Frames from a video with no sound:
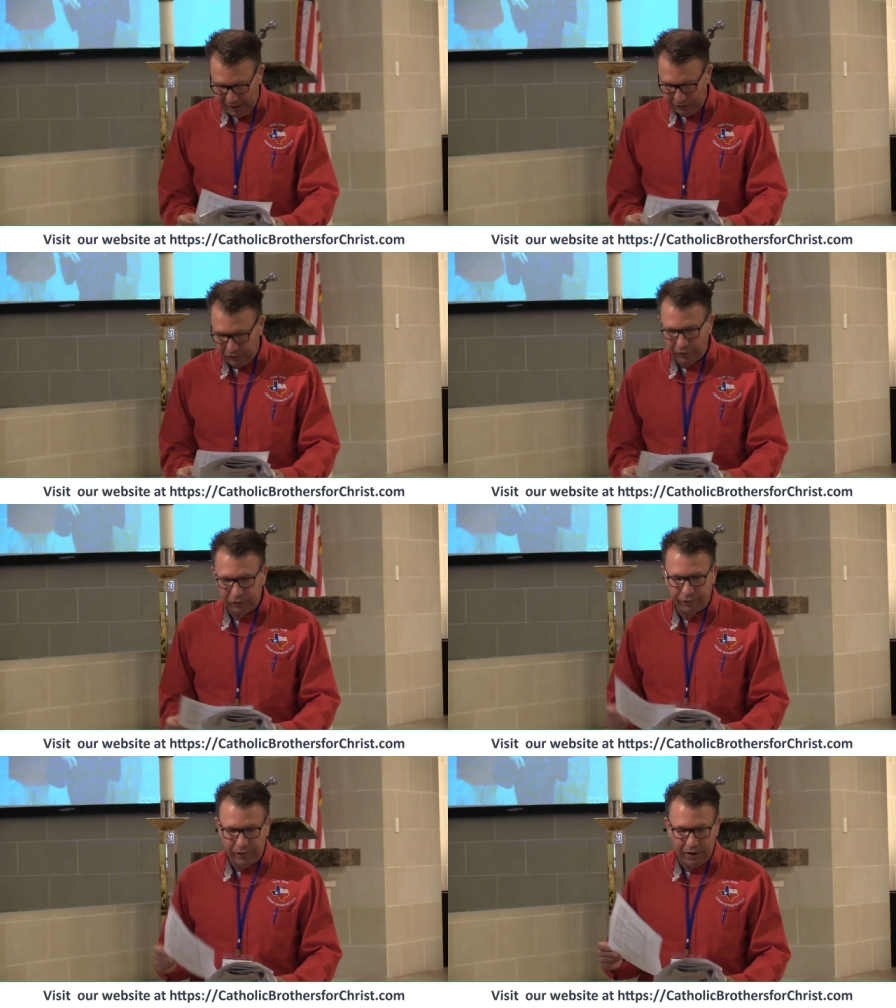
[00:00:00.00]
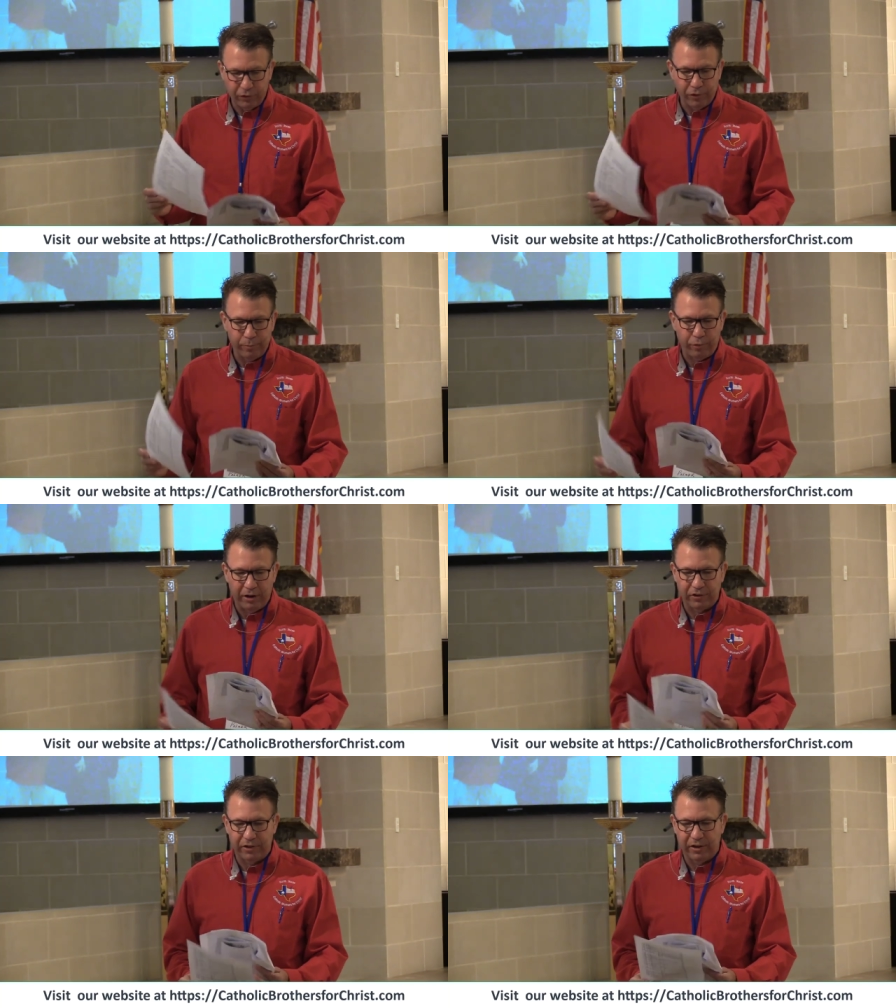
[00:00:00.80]
He's also founder and
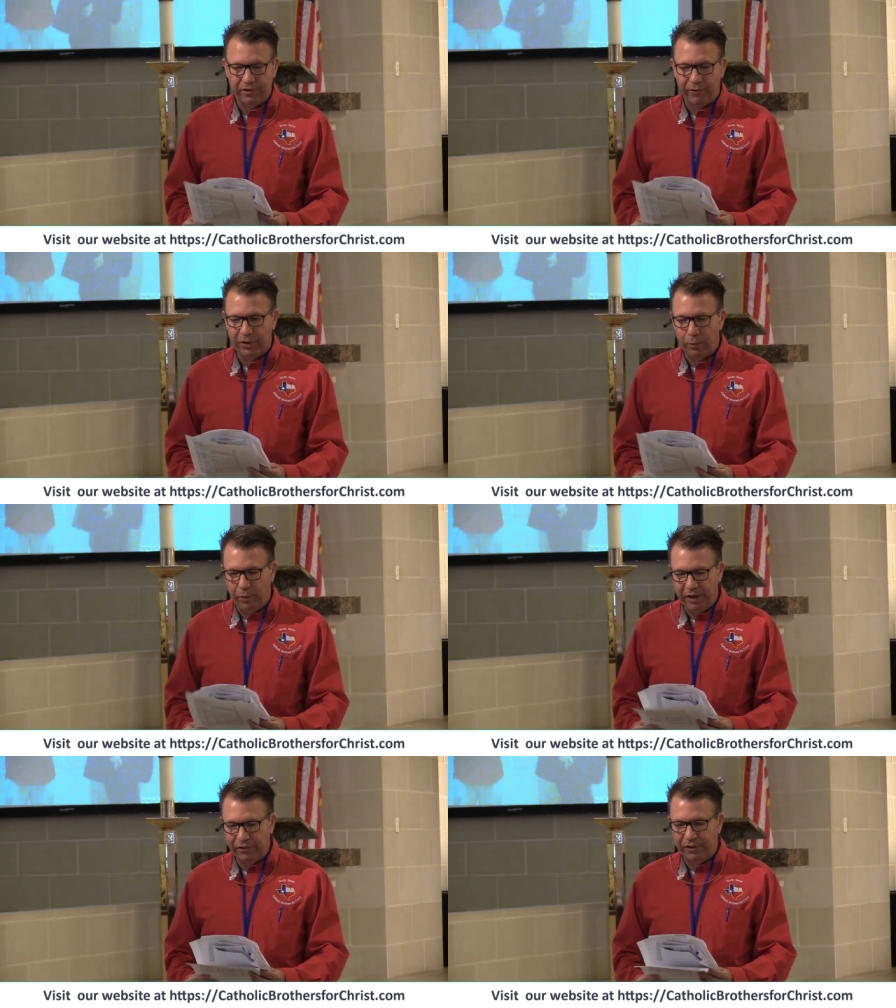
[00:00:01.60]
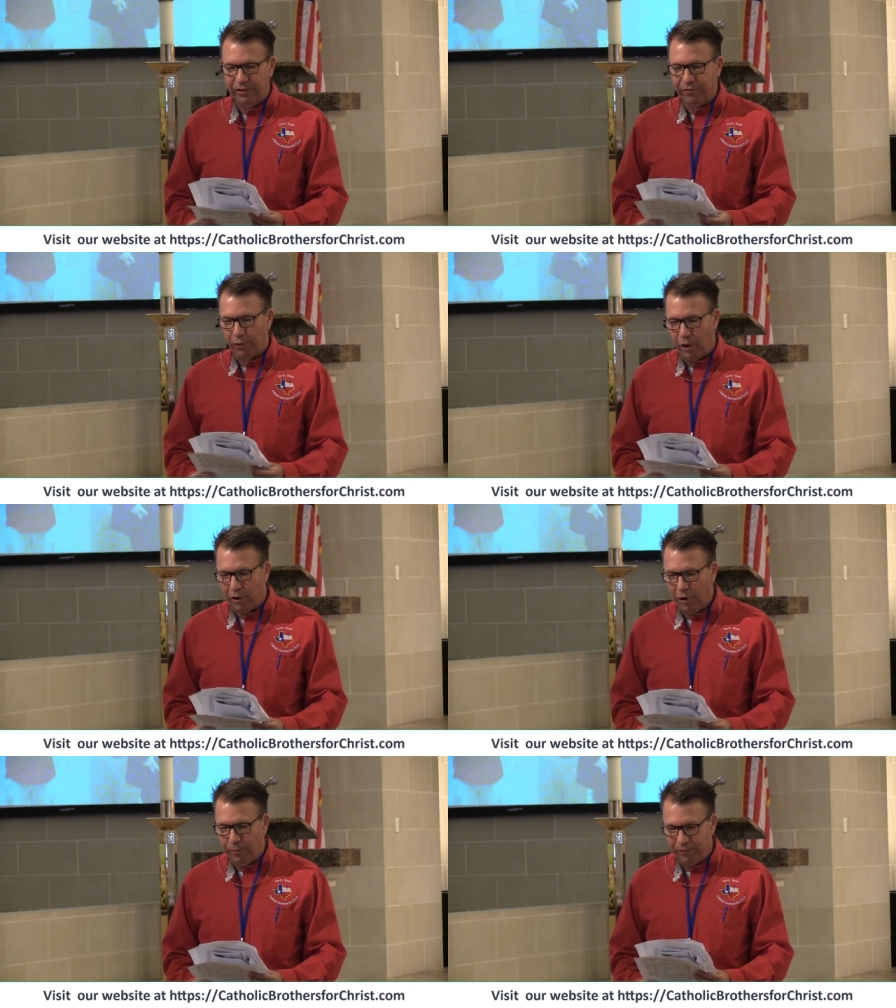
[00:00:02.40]
president of the Reason for
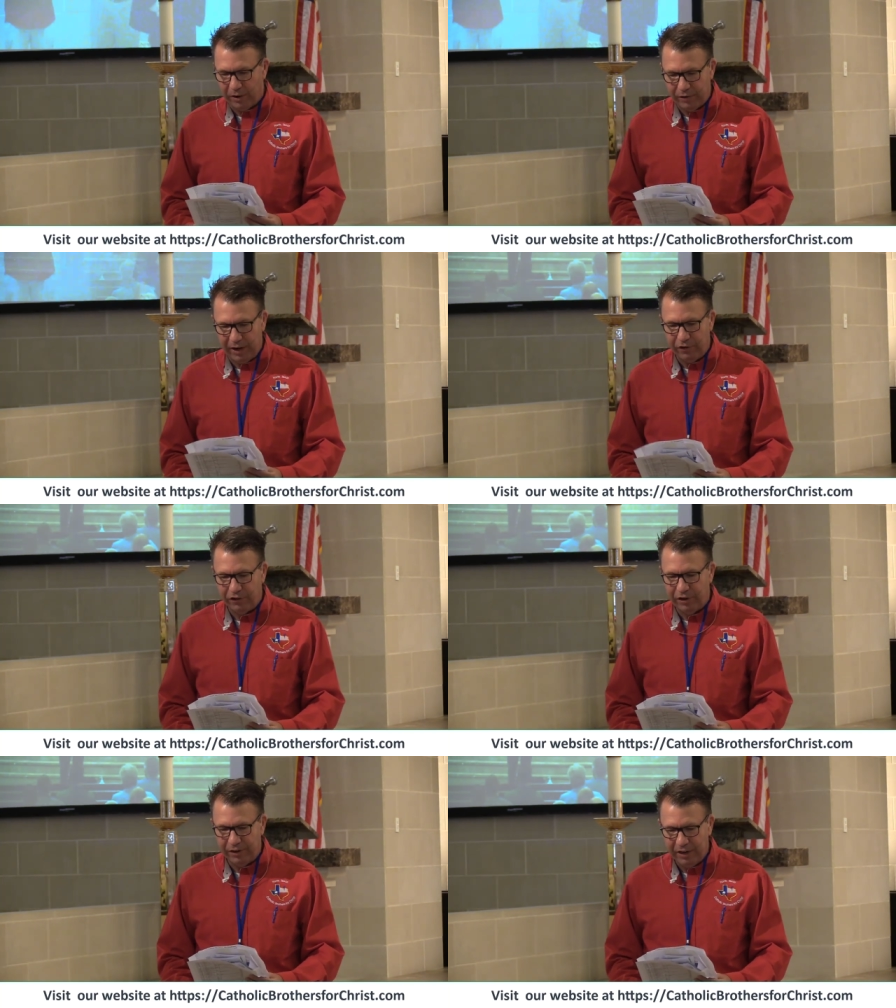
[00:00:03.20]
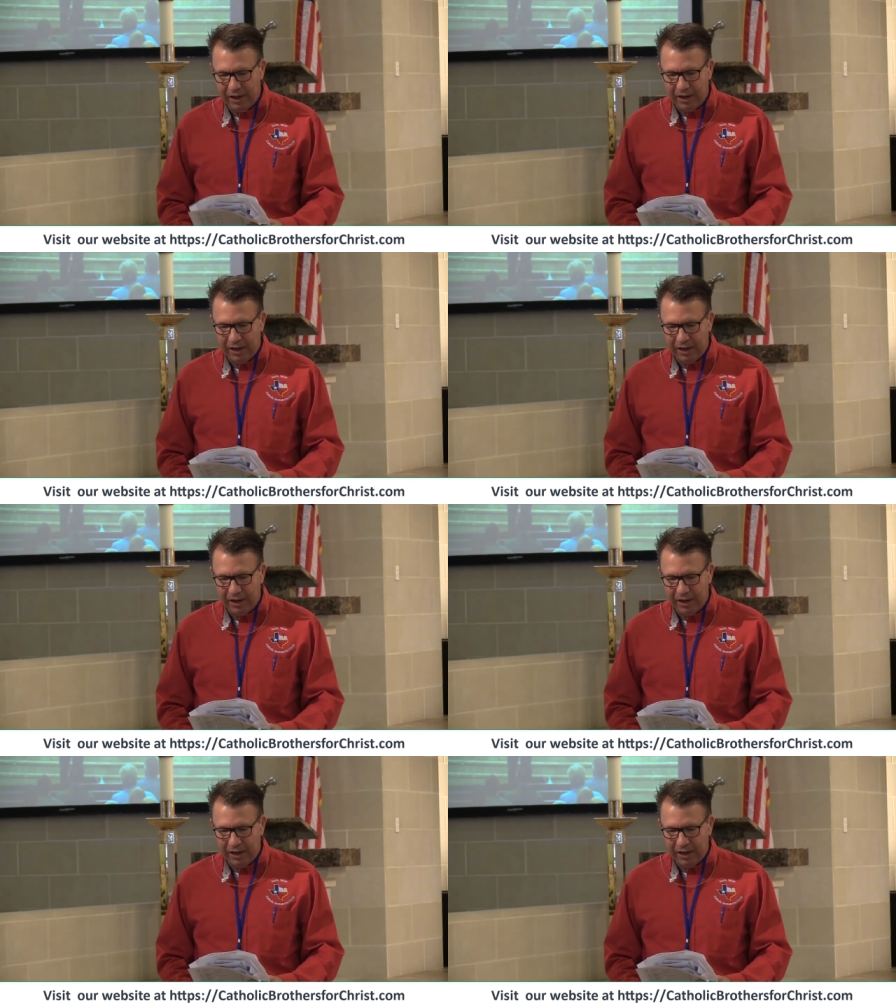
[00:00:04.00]
Our Hope Foundation,